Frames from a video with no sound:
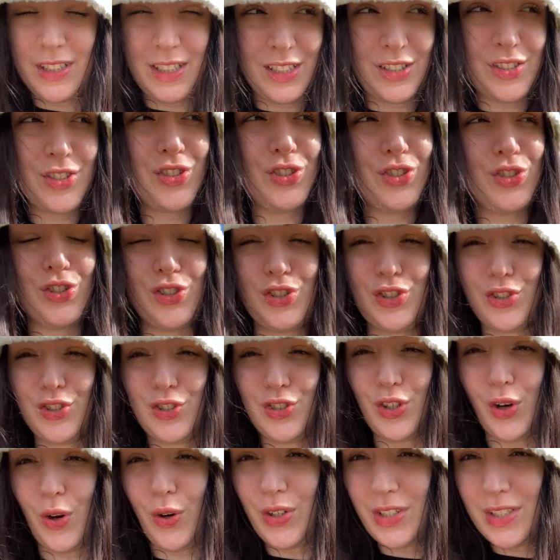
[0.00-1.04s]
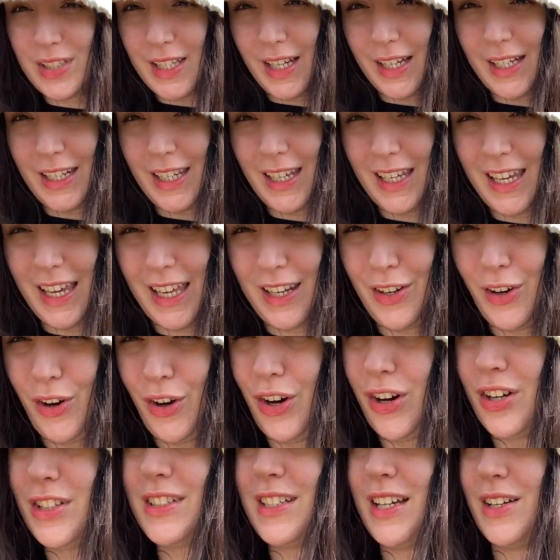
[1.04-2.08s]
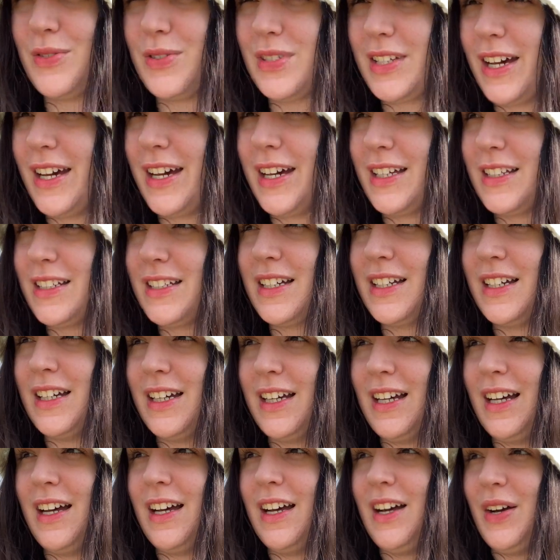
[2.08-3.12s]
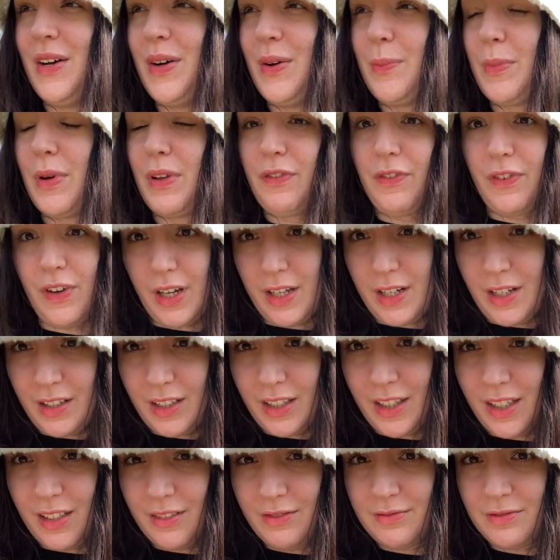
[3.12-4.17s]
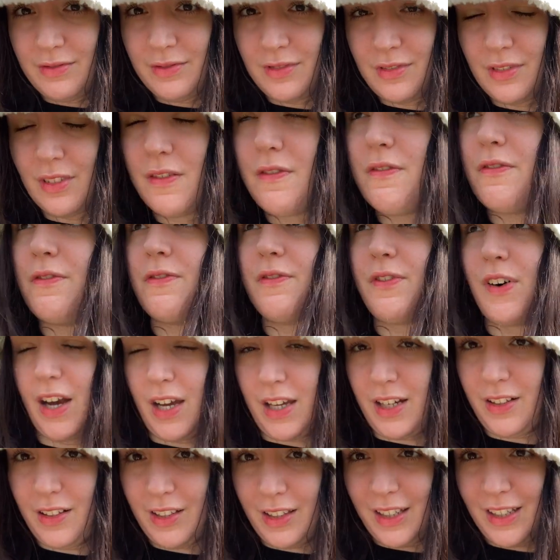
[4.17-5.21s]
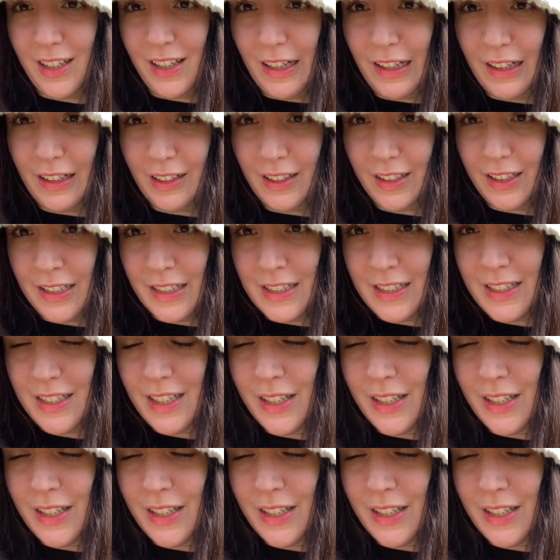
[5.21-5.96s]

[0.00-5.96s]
It's just so sunny and hot outside, but finally, finally in England.